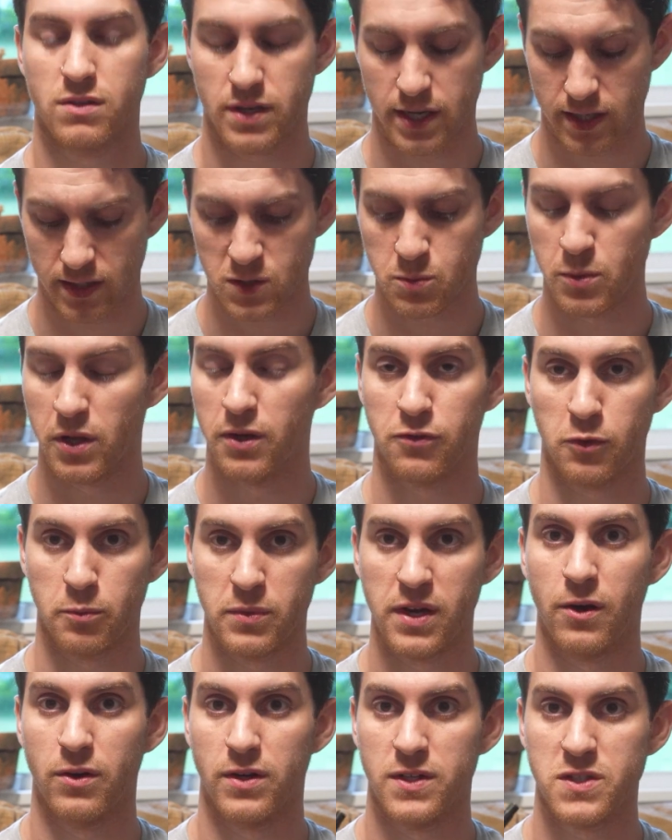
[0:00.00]
I can smell it from
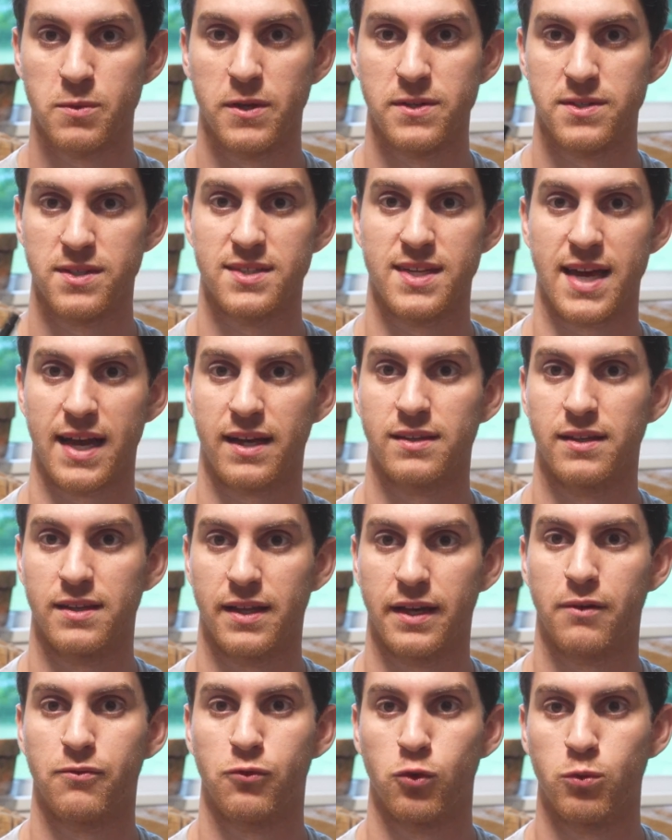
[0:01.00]
here and it smells exactly
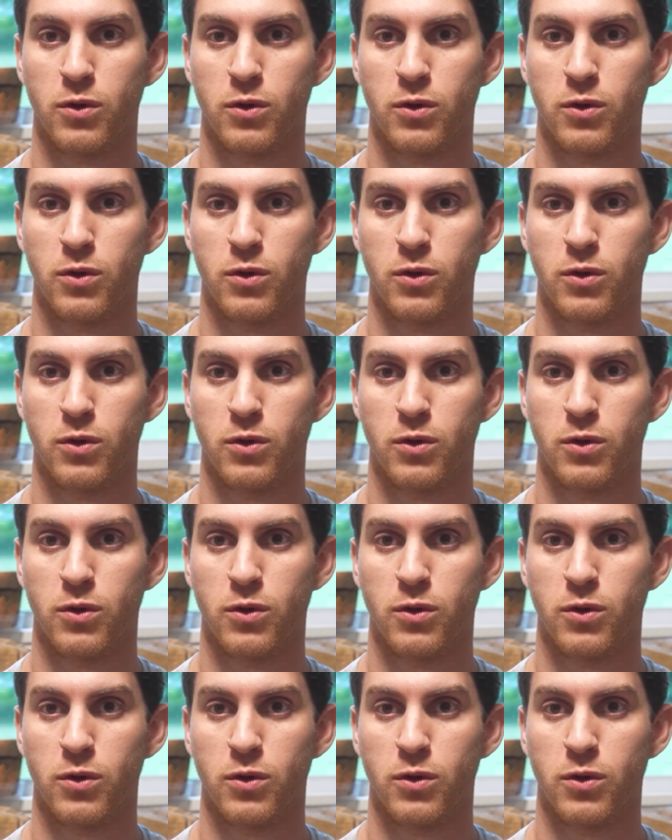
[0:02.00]
like a fruit